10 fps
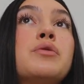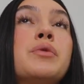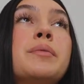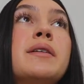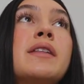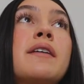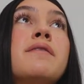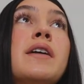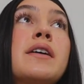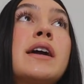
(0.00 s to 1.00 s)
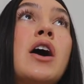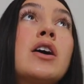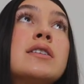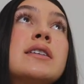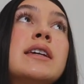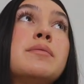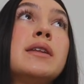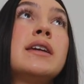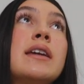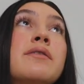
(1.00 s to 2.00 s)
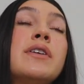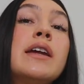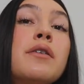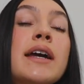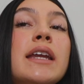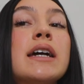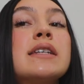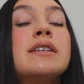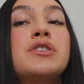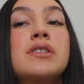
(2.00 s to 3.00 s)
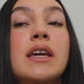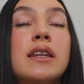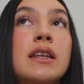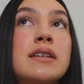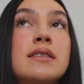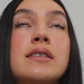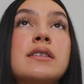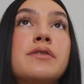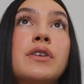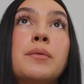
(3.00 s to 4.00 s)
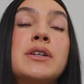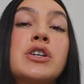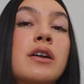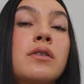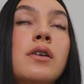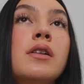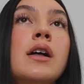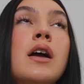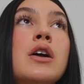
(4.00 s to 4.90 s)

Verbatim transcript: would be like very hard to keep thinking of video ideas and just like things to film in general.